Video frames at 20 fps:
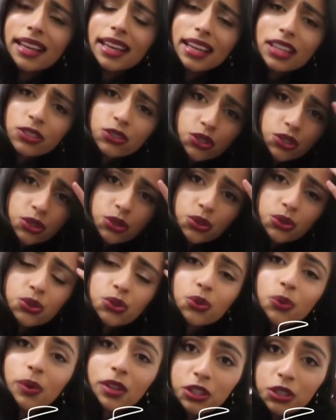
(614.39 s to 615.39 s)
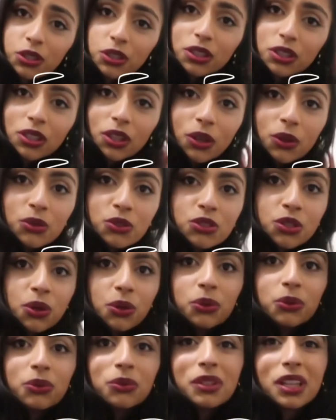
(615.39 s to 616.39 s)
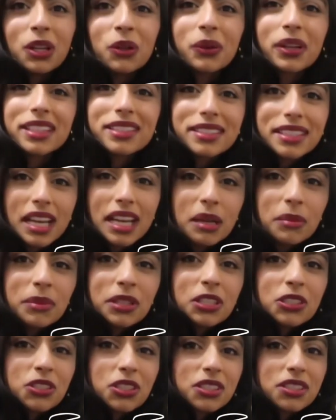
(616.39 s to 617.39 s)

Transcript: and shoes with your clothes so they don't get damaged.